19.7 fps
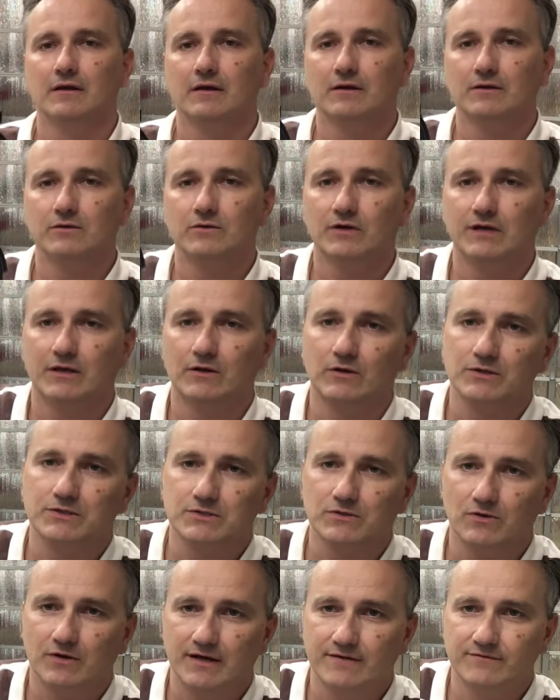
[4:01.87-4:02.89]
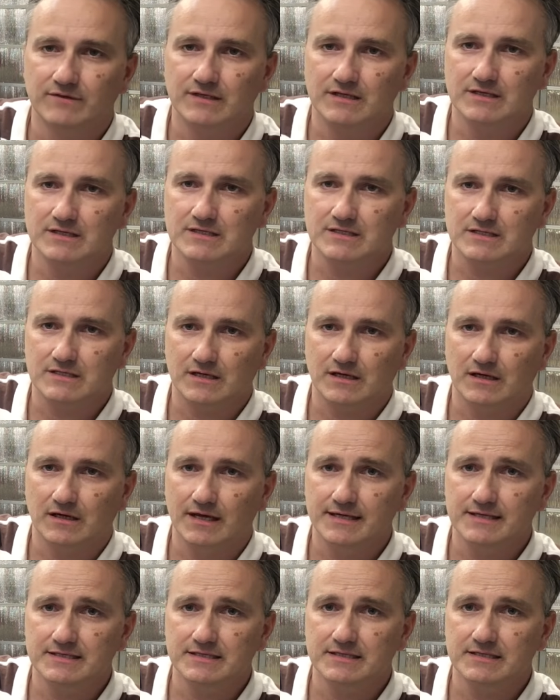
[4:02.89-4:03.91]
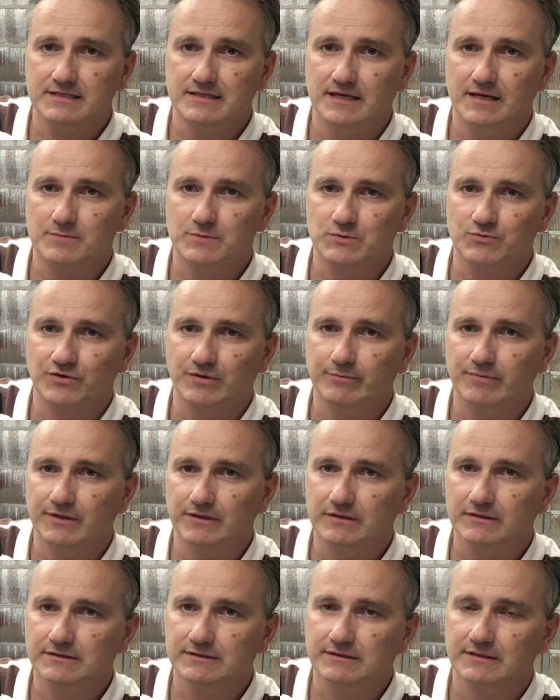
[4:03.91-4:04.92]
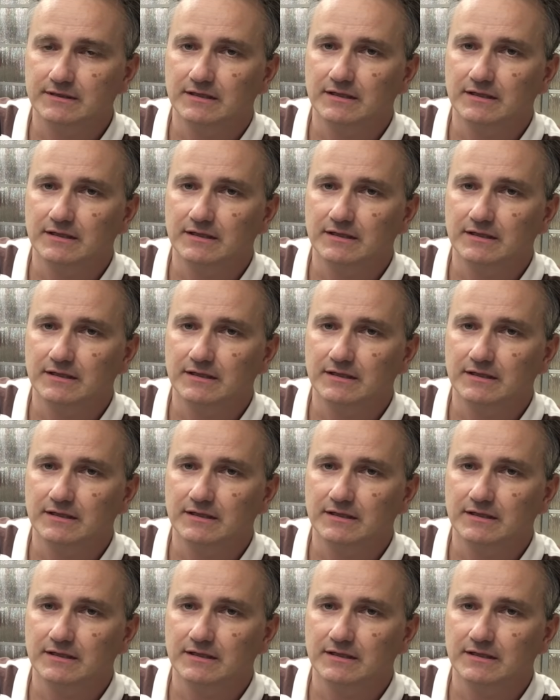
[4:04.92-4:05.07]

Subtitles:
You can also have these ACCMs rebuilt.